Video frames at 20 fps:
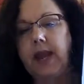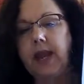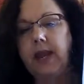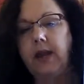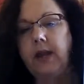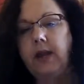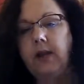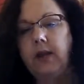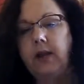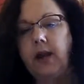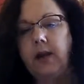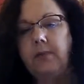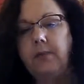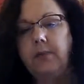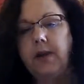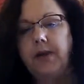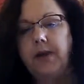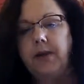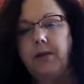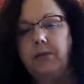And
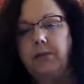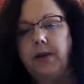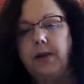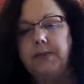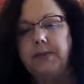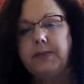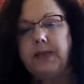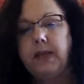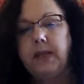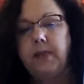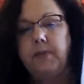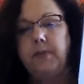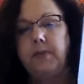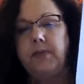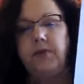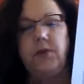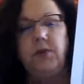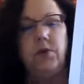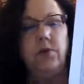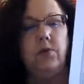other reps,
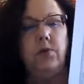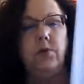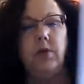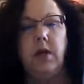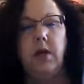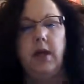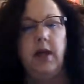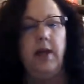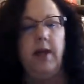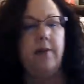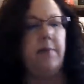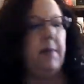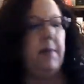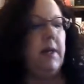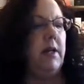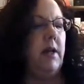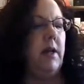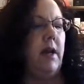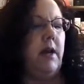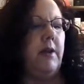if you have
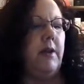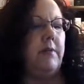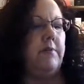been